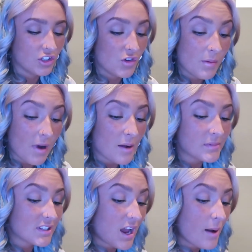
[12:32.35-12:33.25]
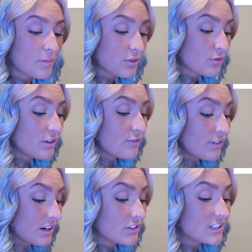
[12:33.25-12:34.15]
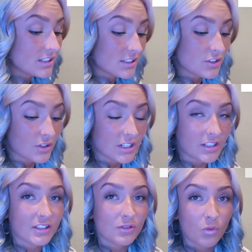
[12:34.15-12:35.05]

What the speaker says: You and mom's top three favorite Disney drinks.